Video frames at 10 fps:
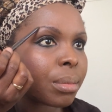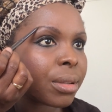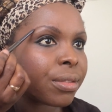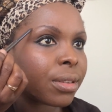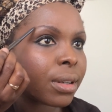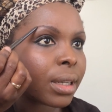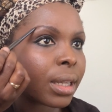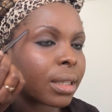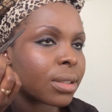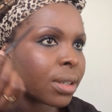before,
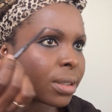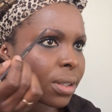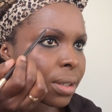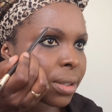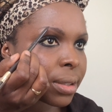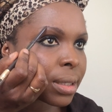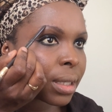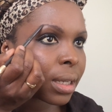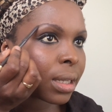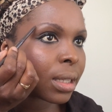sorry, not a
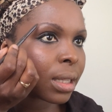concealer,